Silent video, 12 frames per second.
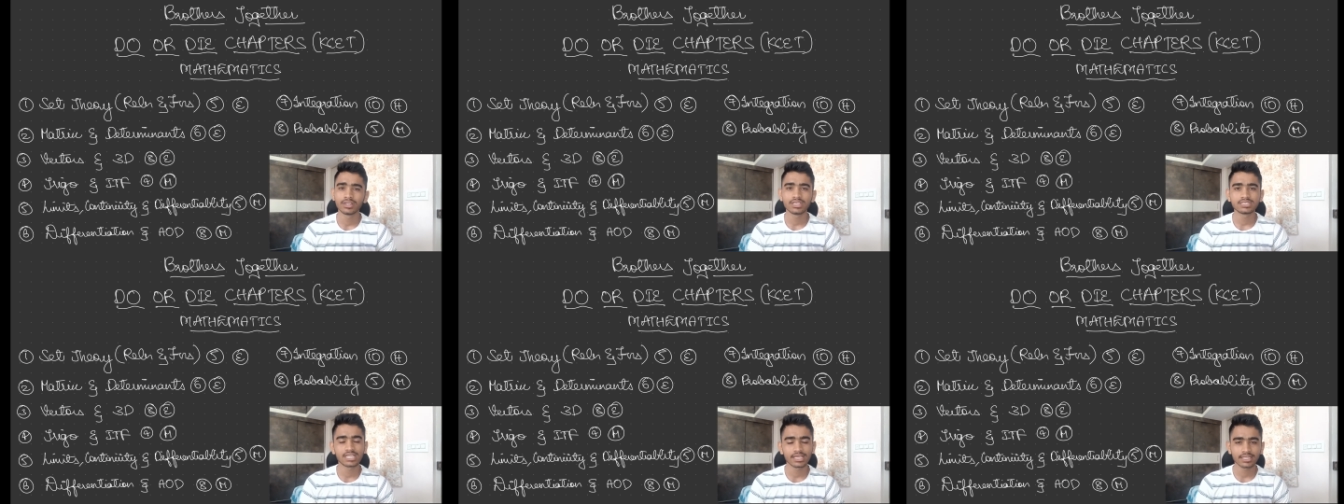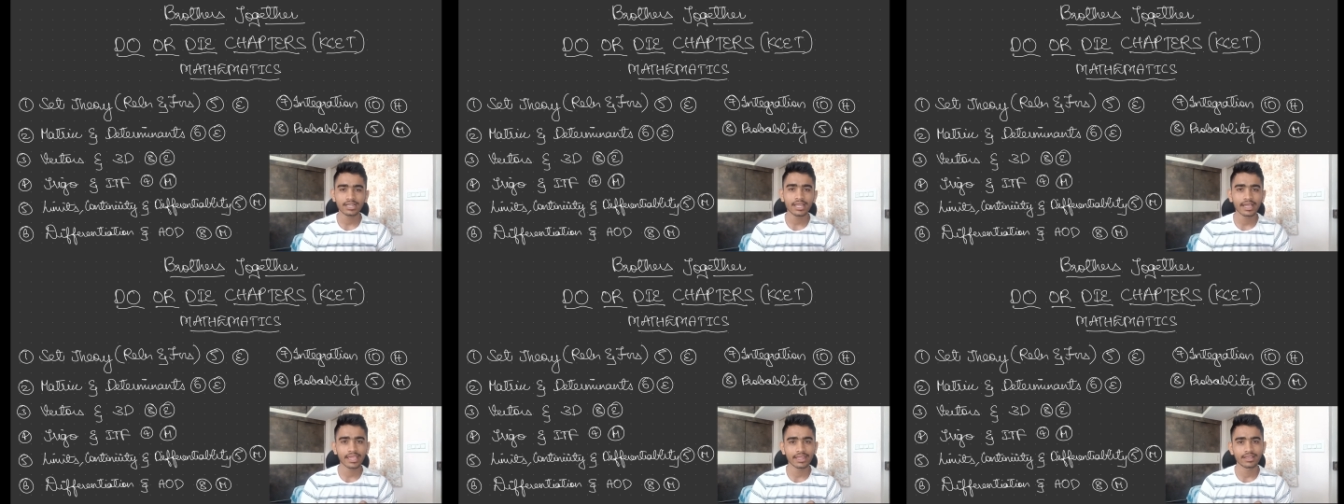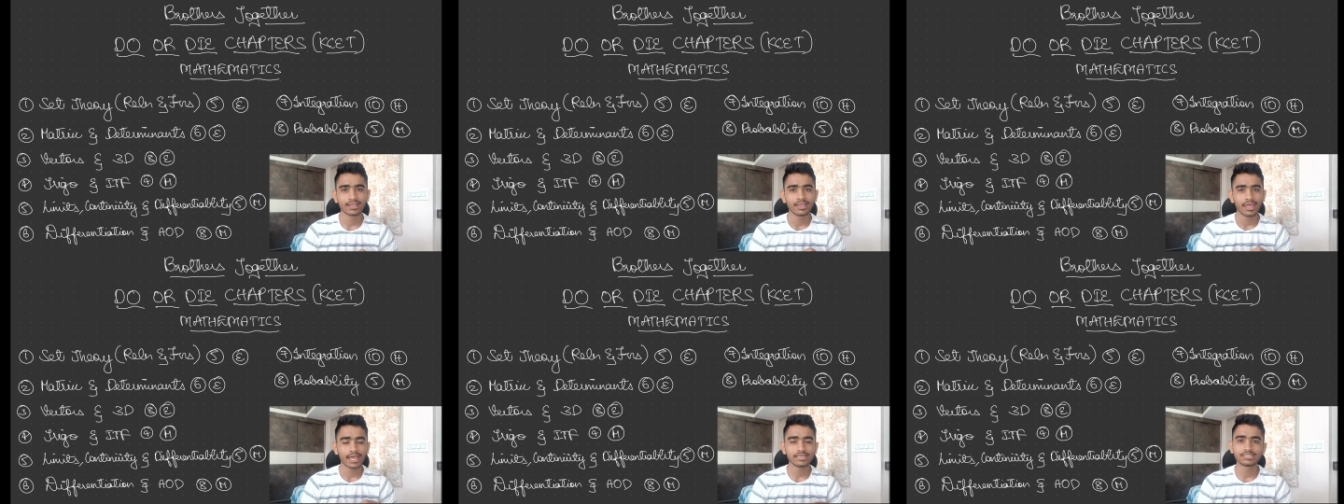things like that. Again,
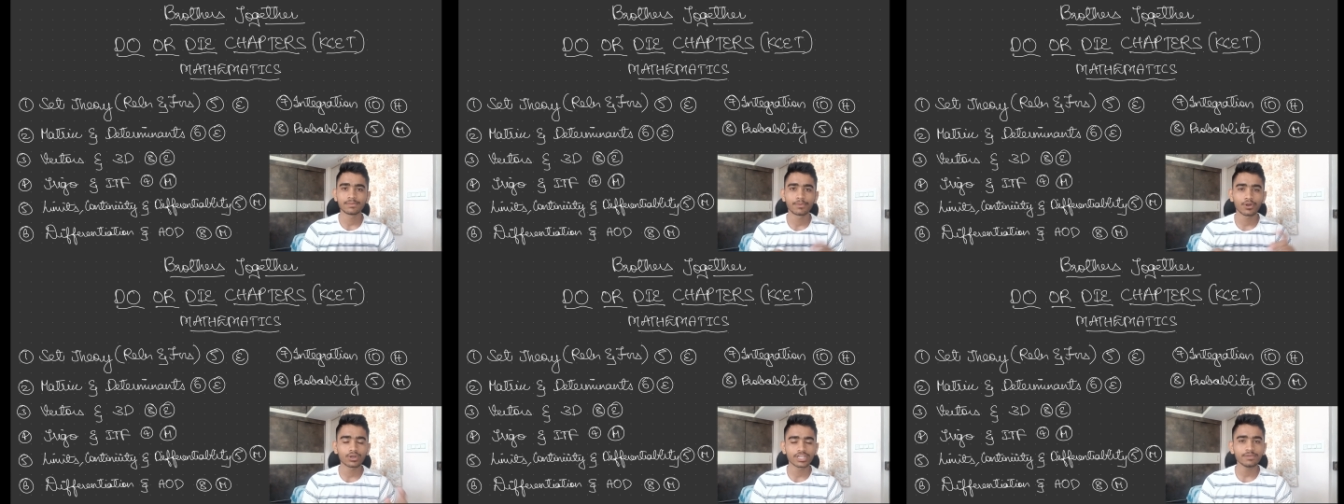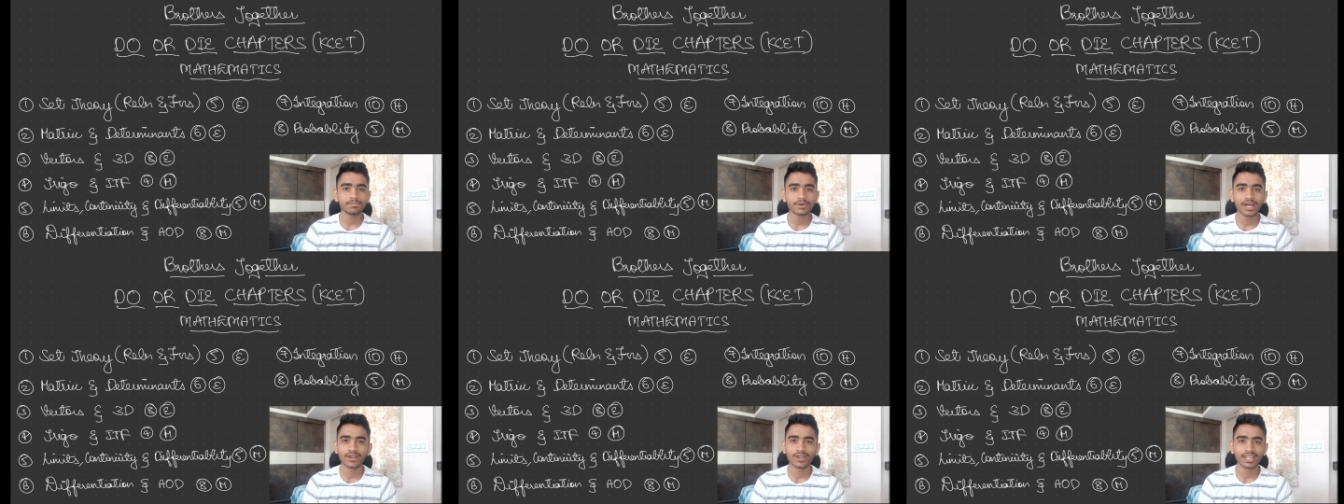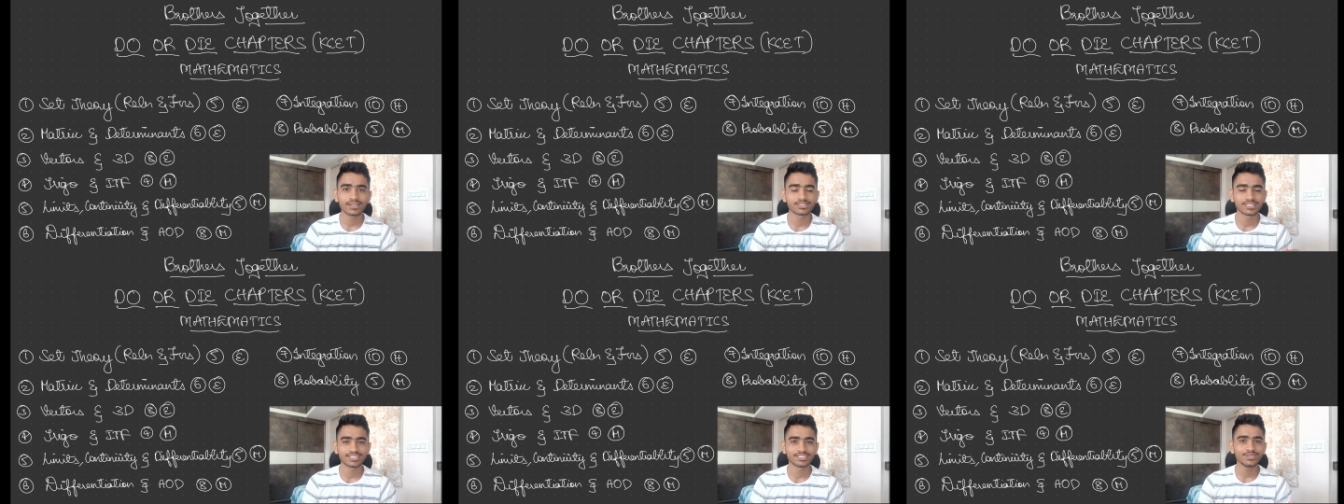as a pro tip, I would like to
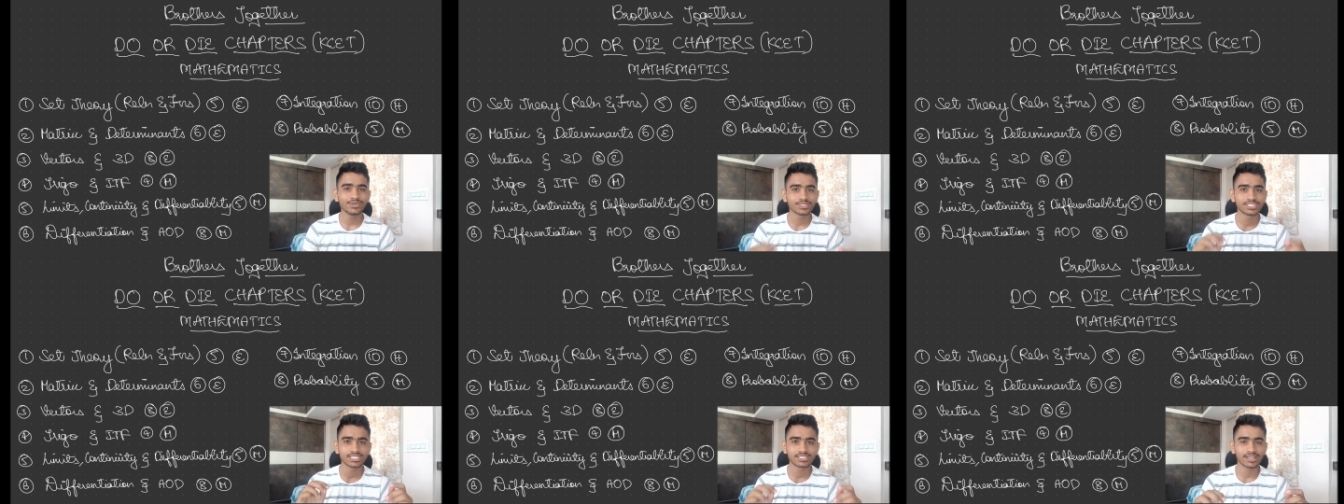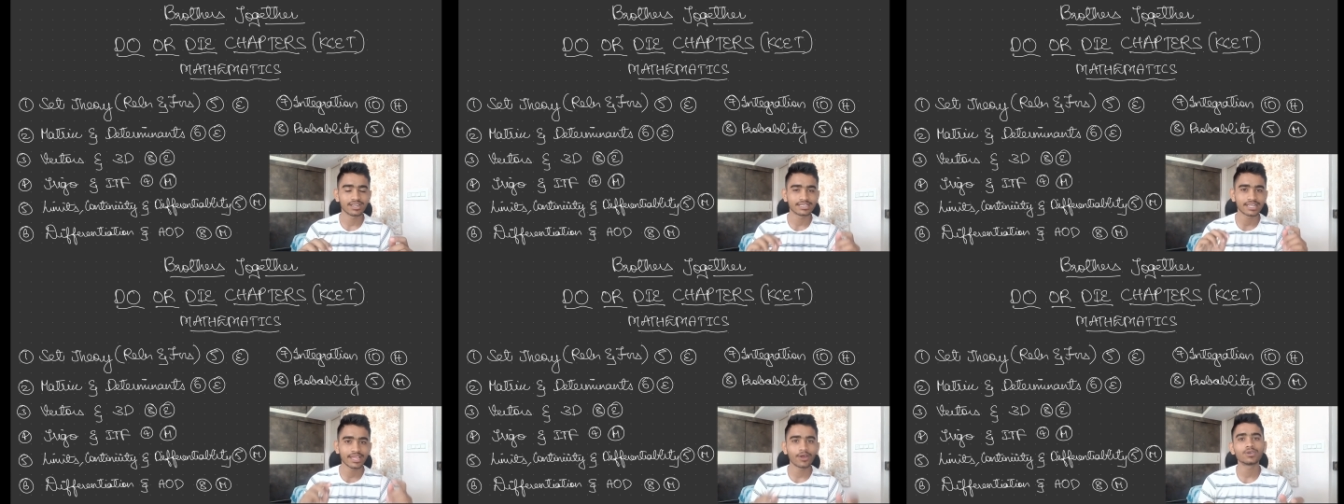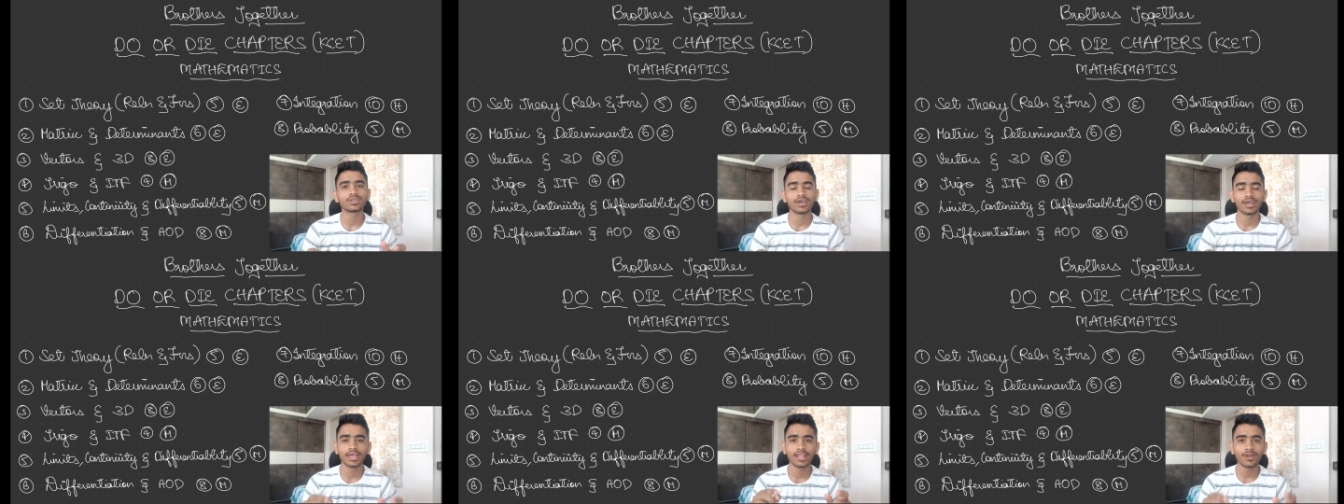suggest you to just try
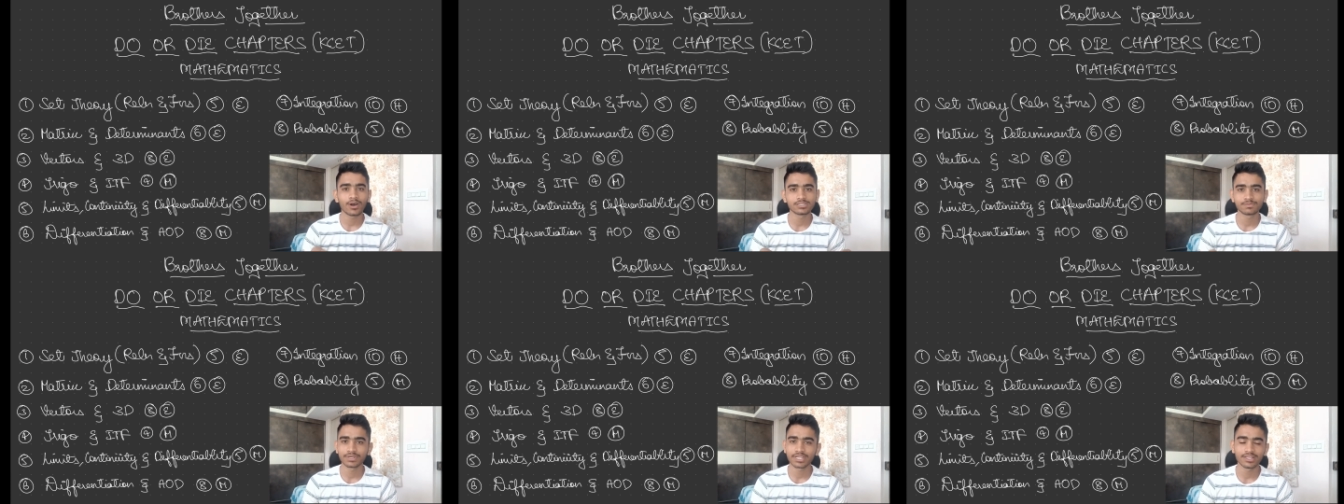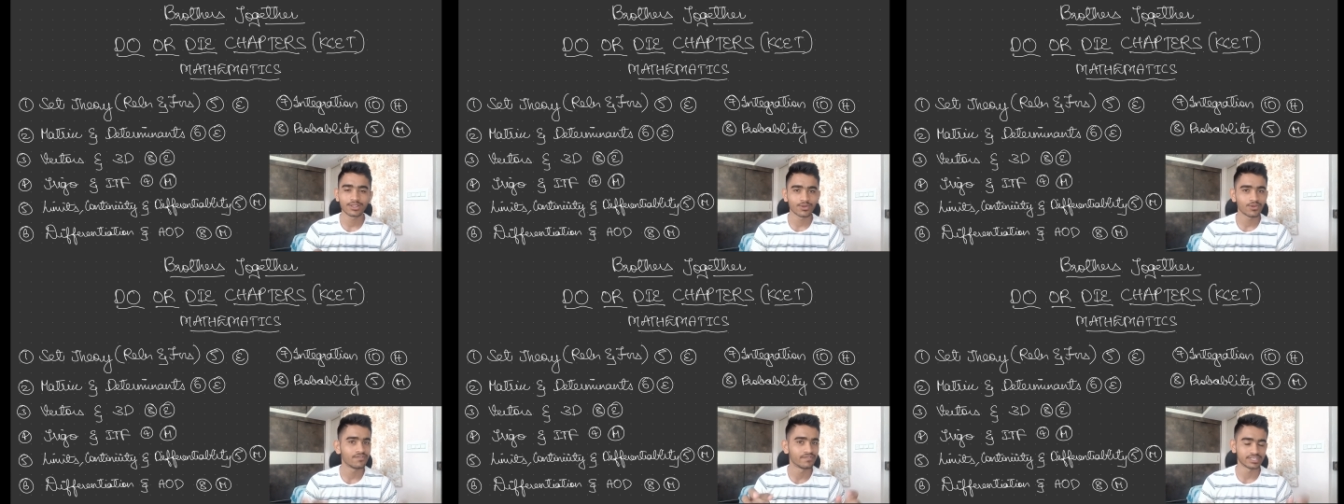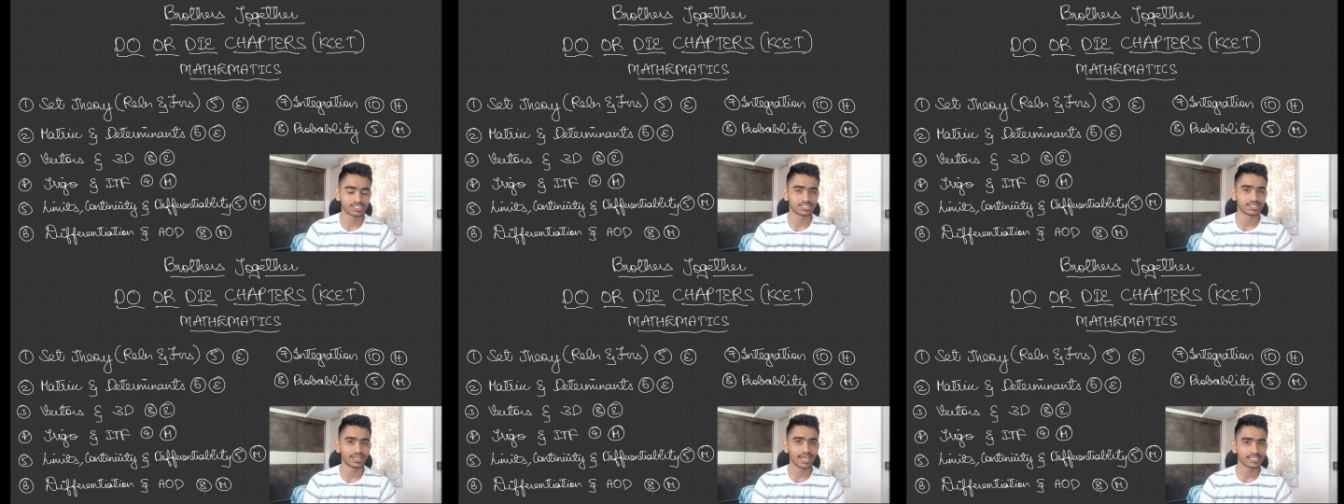out L-Hospital rule first.